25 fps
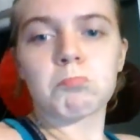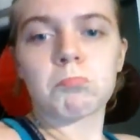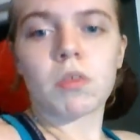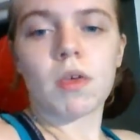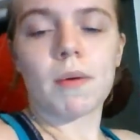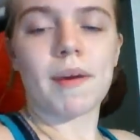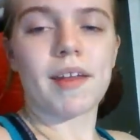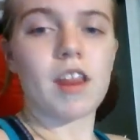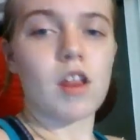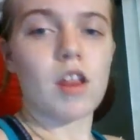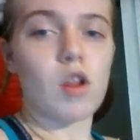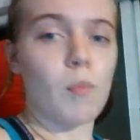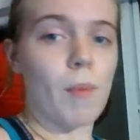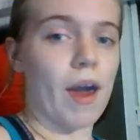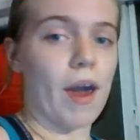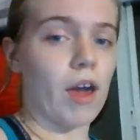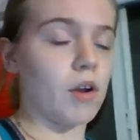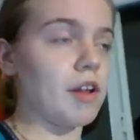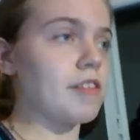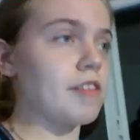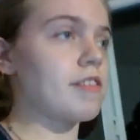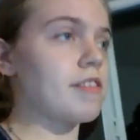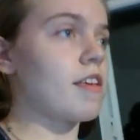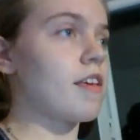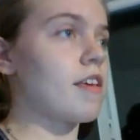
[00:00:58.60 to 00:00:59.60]
They might need
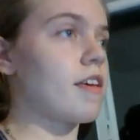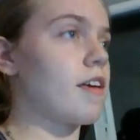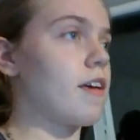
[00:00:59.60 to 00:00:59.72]
batteries.